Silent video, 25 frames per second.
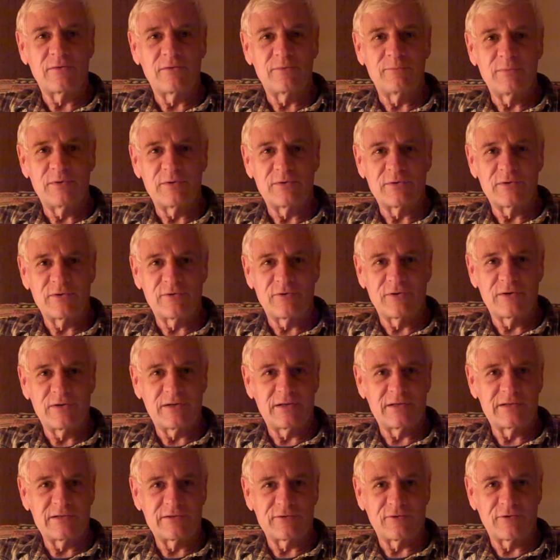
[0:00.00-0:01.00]
the
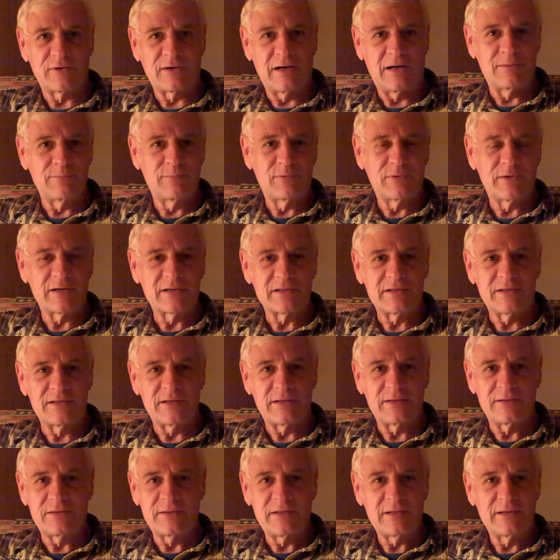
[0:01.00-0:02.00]
military-industrial complex
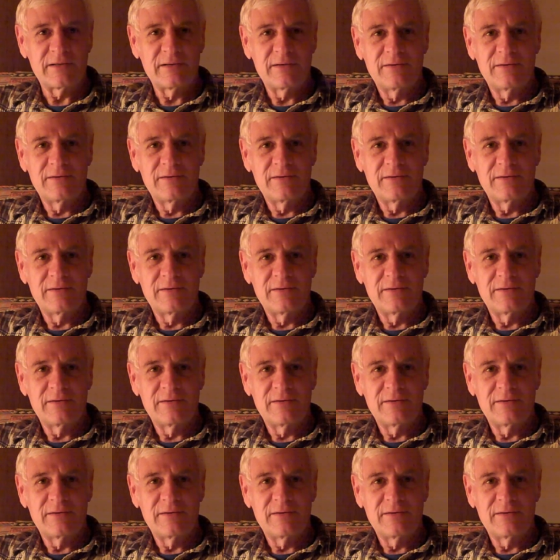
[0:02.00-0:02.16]
needs,